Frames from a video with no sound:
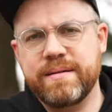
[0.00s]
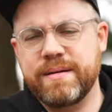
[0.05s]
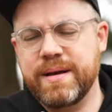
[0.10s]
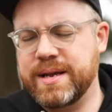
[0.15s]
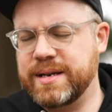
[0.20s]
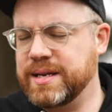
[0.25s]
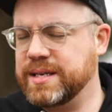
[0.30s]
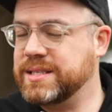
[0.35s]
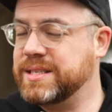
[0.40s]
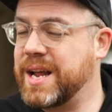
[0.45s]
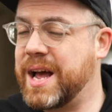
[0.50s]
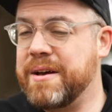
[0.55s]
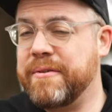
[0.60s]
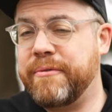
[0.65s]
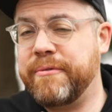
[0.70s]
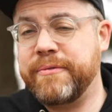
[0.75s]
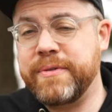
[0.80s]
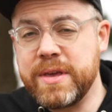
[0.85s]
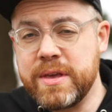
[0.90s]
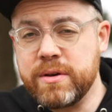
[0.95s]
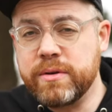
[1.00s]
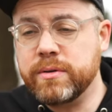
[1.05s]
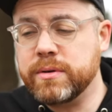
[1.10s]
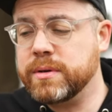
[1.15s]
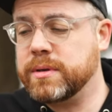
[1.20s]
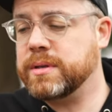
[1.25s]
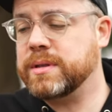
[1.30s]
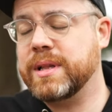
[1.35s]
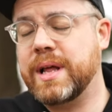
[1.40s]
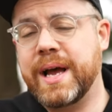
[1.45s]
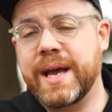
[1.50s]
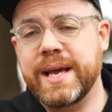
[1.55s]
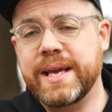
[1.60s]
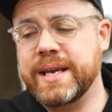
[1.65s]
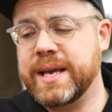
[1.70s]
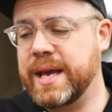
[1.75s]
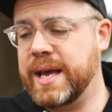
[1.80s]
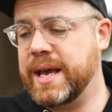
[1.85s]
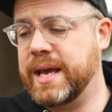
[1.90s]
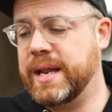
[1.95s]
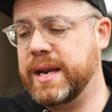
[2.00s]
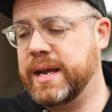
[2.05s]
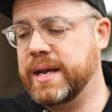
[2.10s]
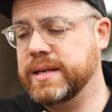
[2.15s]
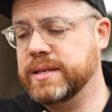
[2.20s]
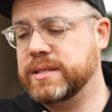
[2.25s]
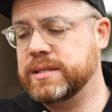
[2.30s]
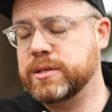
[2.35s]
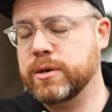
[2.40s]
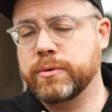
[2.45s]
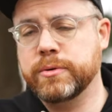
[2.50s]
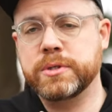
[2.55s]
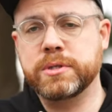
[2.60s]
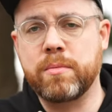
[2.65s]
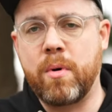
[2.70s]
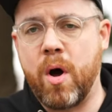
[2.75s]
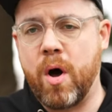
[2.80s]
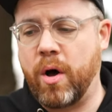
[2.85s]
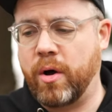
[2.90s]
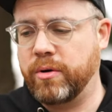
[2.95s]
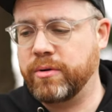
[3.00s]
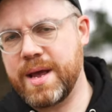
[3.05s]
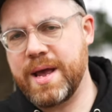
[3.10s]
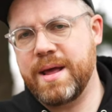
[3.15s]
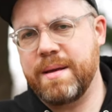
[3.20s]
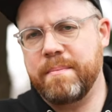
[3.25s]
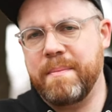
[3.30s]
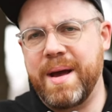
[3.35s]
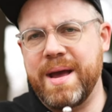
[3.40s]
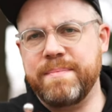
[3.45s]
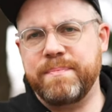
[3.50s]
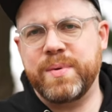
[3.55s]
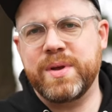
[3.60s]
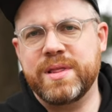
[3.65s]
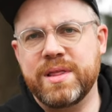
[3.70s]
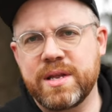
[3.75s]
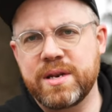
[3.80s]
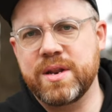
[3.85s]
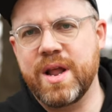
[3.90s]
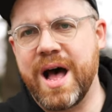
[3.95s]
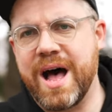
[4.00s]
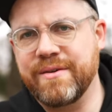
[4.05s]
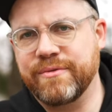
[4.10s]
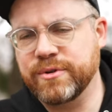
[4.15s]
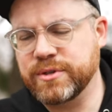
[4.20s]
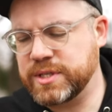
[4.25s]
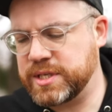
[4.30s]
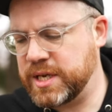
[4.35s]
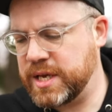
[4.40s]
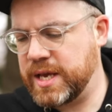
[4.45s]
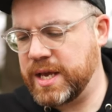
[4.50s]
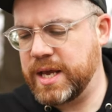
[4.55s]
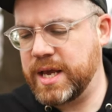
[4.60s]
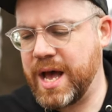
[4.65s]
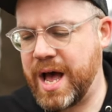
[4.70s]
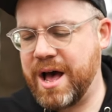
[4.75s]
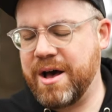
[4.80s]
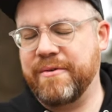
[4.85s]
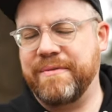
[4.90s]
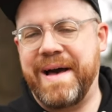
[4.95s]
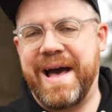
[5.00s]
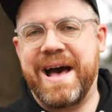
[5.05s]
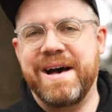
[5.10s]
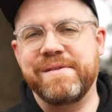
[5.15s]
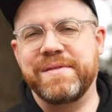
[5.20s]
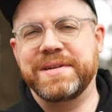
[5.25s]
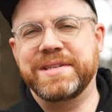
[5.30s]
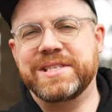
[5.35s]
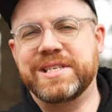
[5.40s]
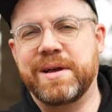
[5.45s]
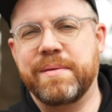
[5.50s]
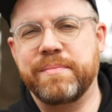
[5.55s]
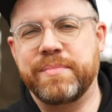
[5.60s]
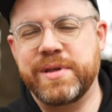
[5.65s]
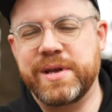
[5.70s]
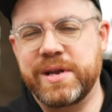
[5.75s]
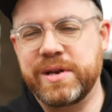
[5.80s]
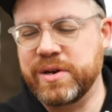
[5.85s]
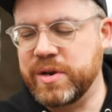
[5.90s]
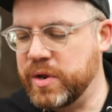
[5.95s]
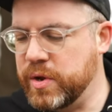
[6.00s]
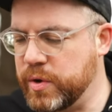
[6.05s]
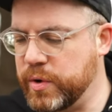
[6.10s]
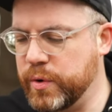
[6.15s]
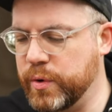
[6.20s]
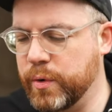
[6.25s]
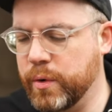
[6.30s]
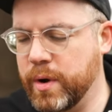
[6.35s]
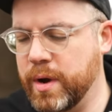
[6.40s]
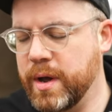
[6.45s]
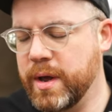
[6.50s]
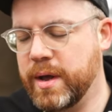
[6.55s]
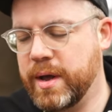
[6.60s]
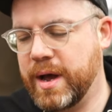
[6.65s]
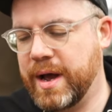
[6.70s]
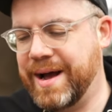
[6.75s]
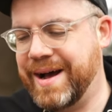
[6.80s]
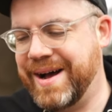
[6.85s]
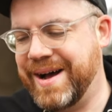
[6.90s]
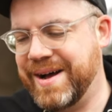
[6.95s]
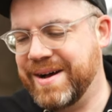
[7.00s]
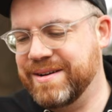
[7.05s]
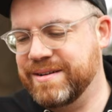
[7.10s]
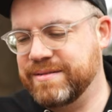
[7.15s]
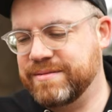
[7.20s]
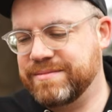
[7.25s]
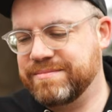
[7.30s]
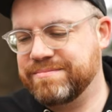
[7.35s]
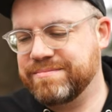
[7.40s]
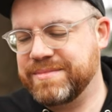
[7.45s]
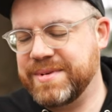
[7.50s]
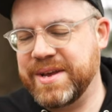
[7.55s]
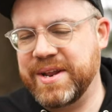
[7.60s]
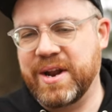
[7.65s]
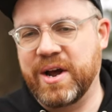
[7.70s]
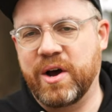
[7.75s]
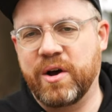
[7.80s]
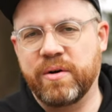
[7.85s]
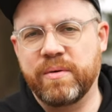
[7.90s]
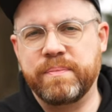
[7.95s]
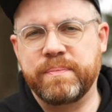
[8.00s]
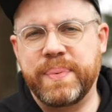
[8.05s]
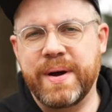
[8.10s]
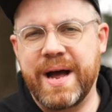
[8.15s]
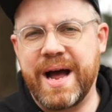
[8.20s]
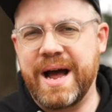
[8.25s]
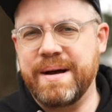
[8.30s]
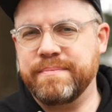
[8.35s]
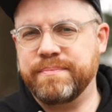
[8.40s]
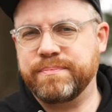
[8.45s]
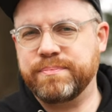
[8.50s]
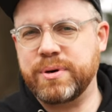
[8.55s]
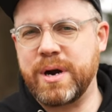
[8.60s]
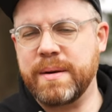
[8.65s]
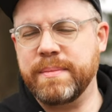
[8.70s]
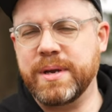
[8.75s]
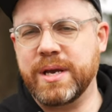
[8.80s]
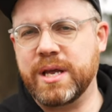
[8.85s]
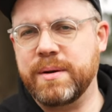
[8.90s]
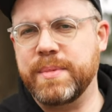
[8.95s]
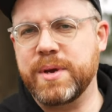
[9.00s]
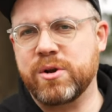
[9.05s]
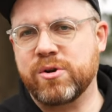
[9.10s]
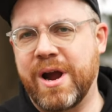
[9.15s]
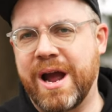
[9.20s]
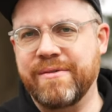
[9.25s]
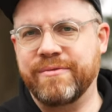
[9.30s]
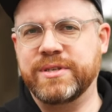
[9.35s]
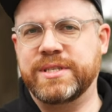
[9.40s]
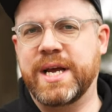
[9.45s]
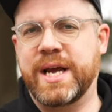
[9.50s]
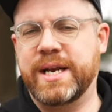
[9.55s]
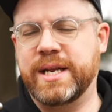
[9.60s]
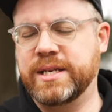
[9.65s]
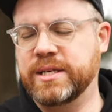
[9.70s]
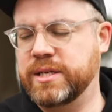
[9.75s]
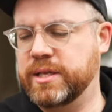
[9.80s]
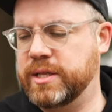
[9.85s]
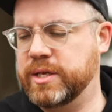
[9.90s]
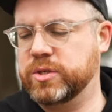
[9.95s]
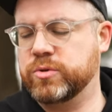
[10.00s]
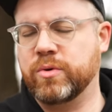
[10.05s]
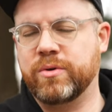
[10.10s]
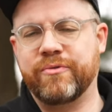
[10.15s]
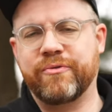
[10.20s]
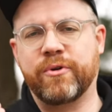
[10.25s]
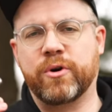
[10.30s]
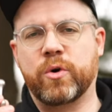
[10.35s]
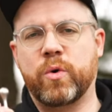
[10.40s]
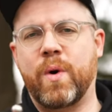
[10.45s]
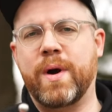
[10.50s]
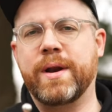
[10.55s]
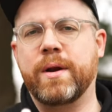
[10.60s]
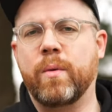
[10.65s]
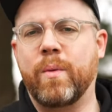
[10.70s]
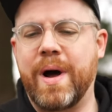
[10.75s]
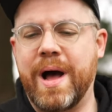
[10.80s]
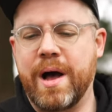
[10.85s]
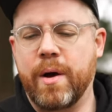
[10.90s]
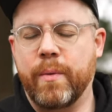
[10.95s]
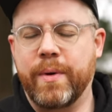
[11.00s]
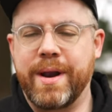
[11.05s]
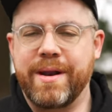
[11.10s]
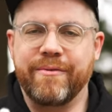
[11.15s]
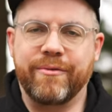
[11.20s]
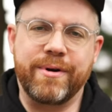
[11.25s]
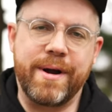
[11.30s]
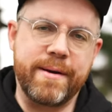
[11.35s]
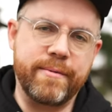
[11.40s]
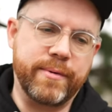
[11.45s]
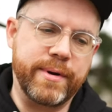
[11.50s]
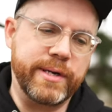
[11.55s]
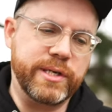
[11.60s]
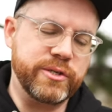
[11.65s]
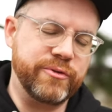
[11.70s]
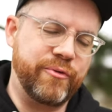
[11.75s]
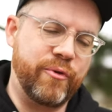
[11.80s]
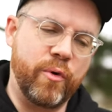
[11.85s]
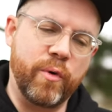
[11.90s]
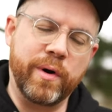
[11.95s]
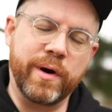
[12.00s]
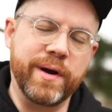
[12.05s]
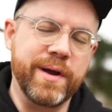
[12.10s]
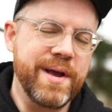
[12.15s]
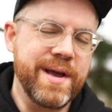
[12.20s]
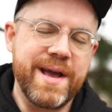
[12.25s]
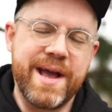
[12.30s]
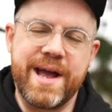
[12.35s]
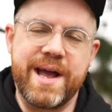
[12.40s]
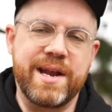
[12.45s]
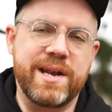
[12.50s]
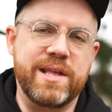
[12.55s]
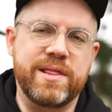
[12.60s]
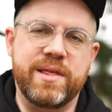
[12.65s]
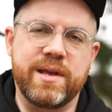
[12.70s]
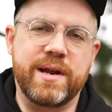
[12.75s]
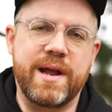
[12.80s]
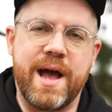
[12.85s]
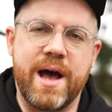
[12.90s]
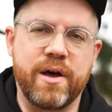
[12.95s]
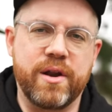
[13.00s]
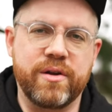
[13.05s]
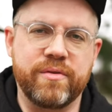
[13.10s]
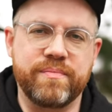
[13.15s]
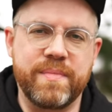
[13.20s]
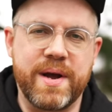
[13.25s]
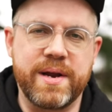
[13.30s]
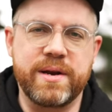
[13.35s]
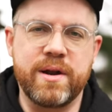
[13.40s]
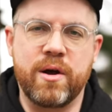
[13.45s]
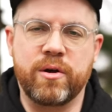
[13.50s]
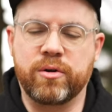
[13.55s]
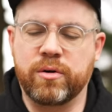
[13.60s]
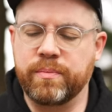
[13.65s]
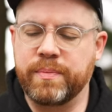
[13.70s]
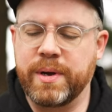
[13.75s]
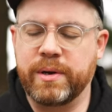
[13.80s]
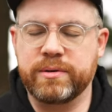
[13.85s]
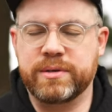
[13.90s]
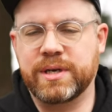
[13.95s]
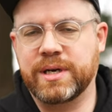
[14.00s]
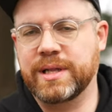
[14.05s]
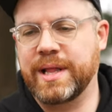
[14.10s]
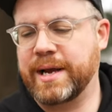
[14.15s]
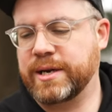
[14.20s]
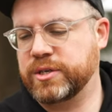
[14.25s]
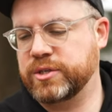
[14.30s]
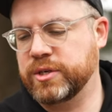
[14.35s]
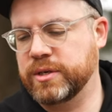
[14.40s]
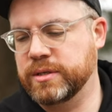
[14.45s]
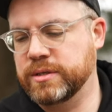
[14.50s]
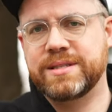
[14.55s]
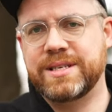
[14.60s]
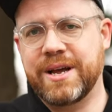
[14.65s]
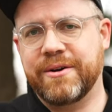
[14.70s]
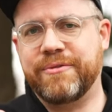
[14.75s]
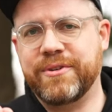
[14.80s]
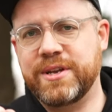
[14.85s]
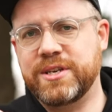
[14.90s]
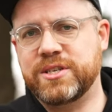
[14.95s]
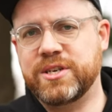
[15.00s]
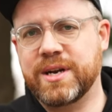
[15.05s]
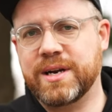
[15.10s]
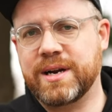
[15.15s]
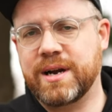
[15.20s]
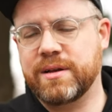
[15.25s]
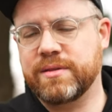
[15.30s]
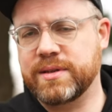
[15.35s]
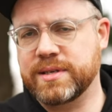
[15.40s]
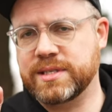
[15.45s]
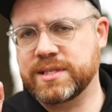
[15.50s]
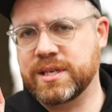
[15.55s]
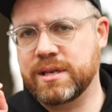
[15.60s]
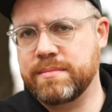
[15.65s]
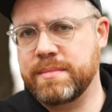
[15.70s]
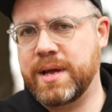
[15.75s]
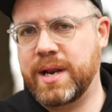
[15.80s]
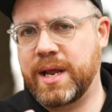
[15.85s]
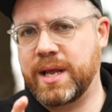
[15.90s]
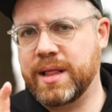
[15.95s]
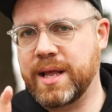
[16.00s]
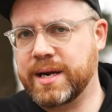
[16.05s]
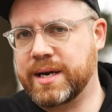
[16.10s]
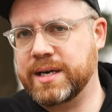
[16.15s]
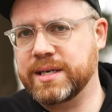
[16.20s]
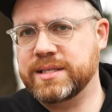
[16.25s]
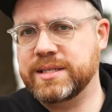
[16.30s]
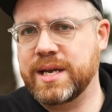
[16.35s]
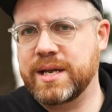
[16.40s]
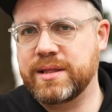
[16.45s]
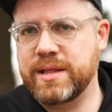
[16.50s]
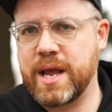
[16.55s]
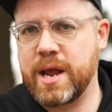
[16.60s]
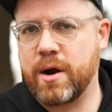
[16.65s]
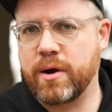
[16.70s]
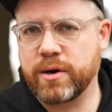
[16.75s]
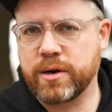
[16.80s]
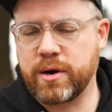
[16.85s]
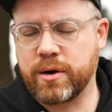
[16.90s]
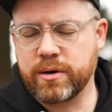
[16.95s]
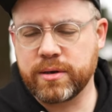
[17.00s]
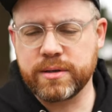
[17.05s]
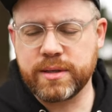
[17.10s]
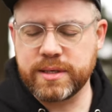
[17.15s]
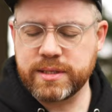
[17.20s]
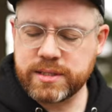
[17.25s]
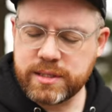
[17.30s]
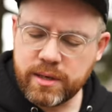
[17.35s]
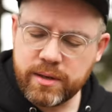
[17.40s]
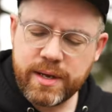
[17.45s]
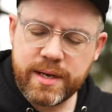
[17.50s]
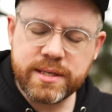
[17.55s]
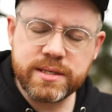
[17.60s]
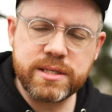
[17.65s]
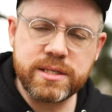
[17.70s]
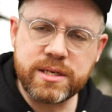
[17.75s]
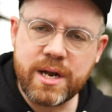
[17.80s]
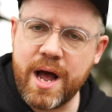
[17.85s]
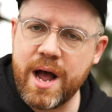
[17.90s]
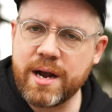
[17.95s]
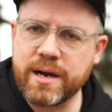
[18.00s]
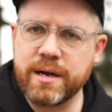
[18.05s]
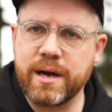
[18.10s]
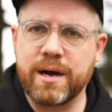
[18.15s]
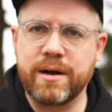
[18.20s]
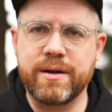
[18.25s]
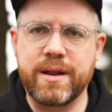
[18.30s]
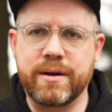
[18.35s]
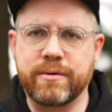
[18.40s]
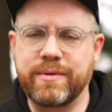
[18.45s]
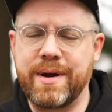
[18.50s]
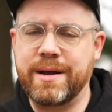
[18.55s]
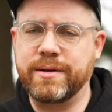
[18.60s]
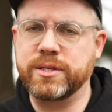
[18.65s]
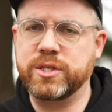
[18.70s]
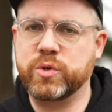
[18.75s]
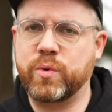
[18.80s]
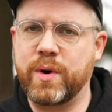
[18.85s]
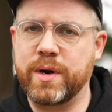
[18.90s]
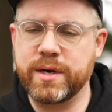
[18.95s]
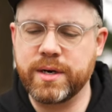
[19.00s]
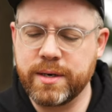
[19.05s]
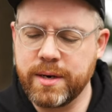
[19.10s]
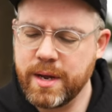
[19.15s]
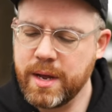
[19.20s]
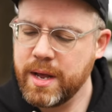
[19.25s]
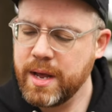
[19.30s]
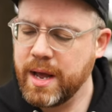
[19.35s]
It does not feel like it is so small. It might be the novelty of having something new, you know, but I'm probably gonna be gravitating to this one for quite a while whenever I reach for anything out of my knuckle bone collection. Definitely check out the Slimini. Like I said, they are currently still in stock at Aroundsquare.